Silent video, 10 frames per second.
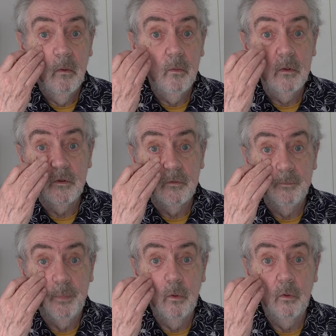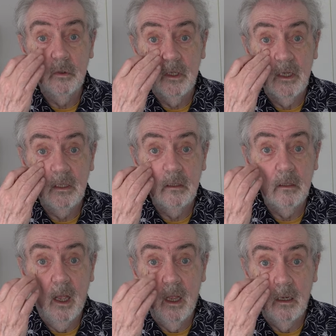was born in
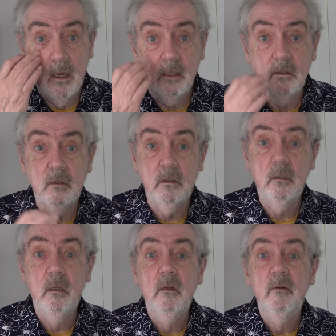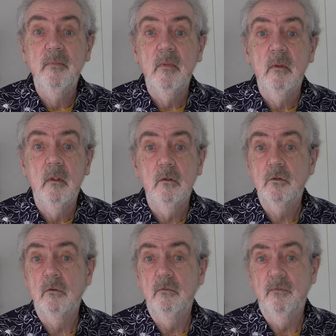London
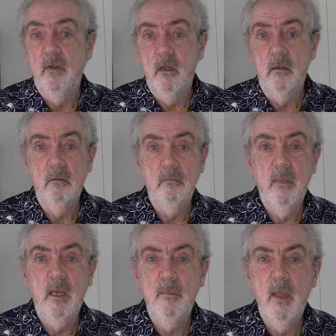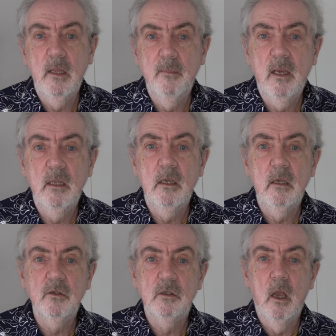sort of many
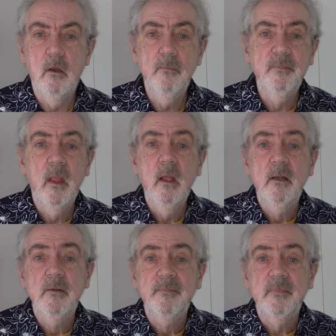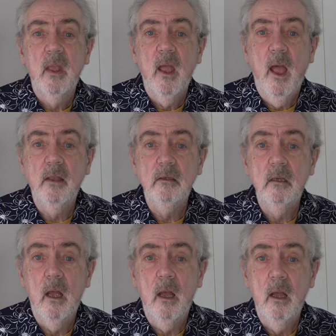years ago, and
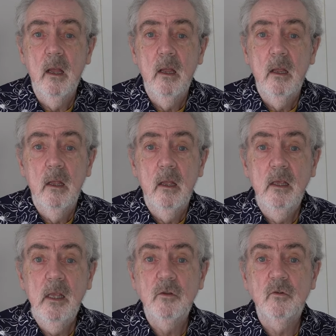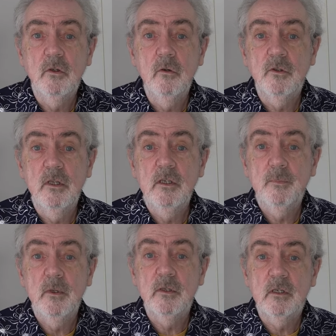he introduced these
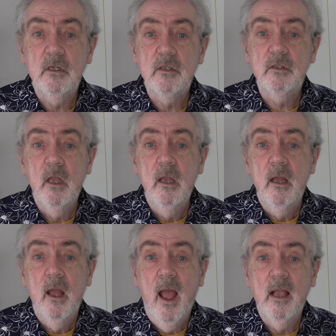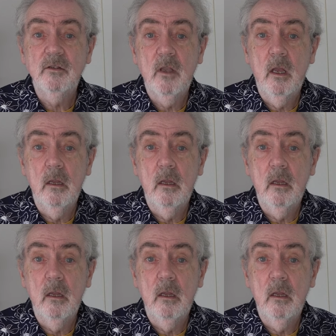biscuits as